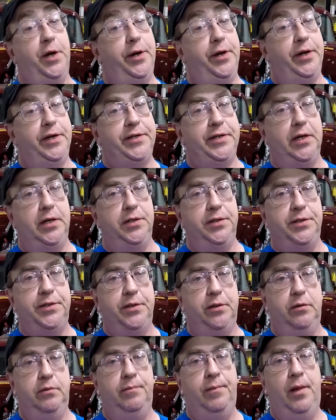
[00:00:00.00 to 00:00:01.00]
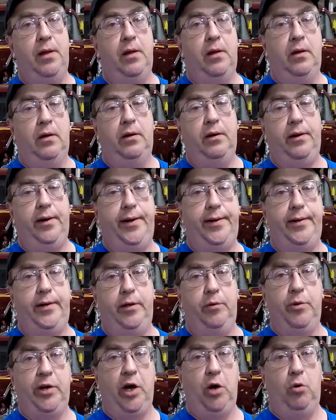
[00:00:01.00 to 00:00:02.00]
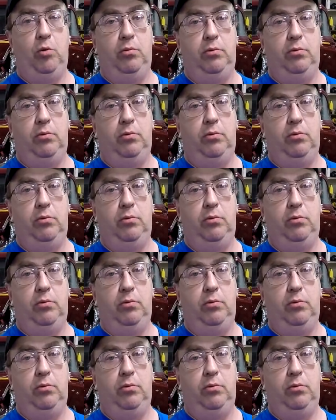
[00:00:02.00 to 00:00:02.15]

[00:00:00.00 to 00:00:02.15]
to get done. So, all right, here we go.